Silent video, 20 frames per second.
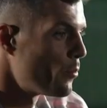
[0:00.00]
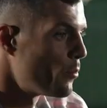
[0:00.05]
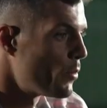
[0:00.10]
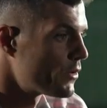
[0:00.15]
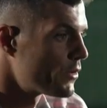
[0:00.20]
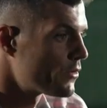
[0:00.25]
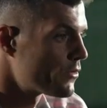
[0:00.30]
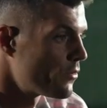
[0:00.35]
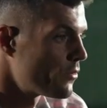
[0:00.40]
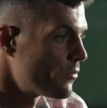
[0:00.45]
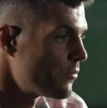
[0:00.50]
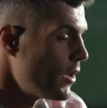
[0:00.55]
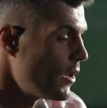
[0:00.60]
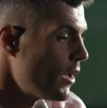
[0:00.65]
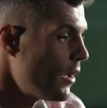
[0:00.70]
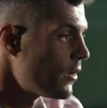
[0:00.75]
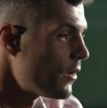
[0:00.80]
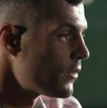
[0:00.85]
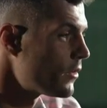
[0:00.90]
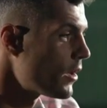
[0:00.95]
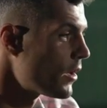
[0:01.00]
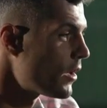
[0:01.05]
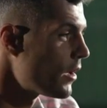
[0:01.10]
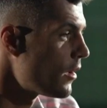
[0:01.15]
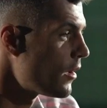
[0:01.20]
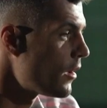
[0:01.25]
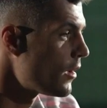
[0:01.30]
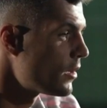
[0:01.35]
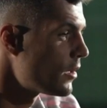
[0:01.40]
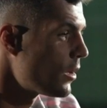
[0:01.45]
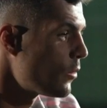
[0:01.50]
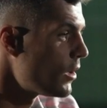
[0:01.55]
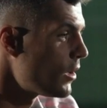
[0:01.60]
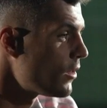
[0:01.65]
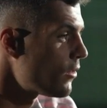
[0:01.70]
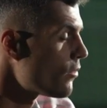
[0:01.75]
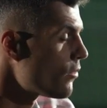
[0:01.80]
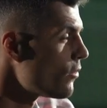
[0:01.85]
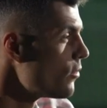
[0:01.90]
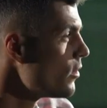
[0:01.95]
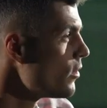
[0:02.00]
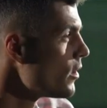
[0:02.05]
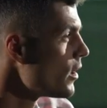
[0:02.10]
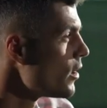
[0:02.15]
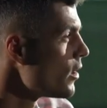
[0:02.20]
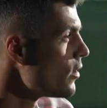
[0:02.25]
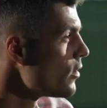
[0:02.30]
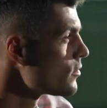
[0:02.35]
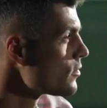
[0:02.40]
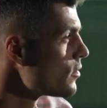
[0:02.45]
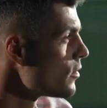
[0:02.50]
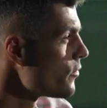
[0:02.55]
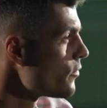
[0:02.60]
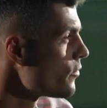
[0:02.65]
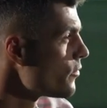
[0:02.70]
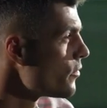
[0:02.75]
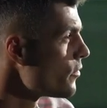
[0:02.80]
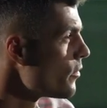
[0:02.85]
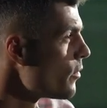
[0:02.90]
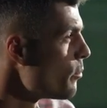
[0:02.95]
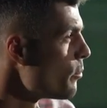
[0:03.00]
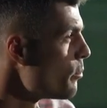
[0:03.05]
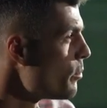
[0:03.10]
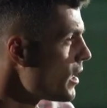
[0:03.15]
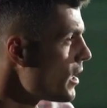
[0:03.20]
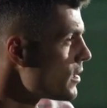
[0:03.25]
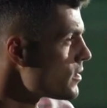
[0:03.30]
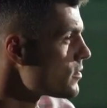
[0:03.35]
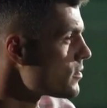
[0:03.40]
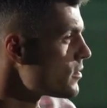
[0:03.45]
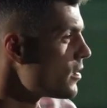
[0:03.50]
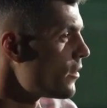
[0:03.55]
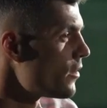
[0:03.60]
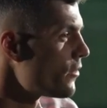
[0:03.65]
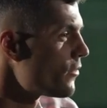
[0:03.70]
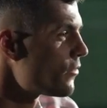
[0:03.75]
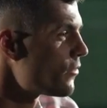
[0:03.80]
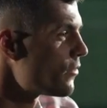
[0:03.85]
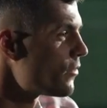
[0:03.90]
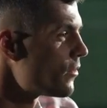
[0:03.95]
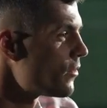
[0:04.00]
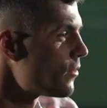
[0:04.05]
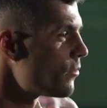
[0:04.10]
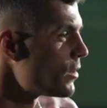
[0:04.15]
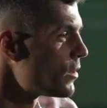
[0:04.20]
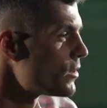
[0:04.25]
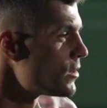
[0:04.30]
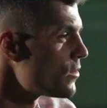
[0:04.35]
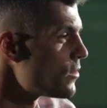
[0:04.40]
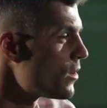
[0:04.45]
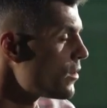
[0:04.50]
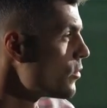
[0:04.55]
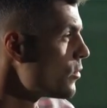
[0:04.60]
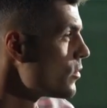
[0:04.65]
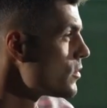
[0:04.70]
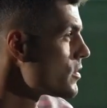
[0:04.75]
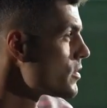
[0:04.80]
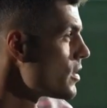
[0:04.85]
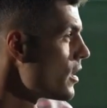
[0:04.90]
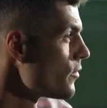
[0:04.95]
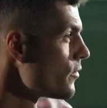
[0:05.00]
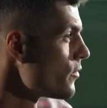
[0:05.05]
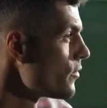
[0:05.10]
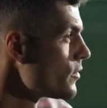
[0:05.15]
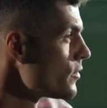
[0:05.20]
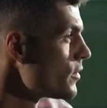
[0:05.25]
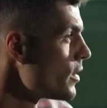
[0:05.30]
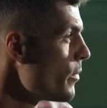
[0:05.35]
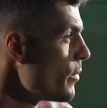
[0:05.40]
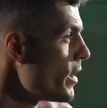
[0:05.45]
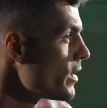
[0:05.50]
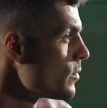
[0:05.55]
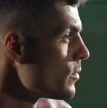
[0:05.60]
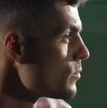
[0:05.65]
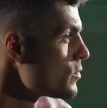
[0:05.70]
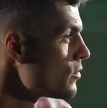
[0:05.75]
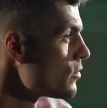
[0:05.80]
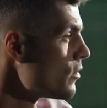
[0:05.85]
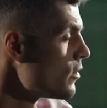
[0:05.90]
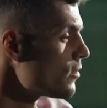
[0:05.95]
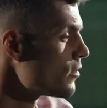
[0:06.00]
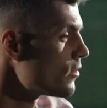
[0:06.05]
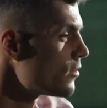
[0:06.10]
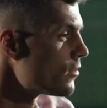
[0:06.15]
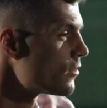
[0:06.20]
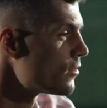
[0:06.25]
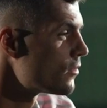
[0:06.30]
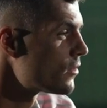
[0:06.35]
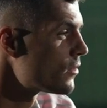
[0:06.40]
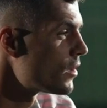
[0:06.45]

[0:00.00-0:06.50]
But yeah, they went through a lot of bad stuff, but as well good stuff. They make them strong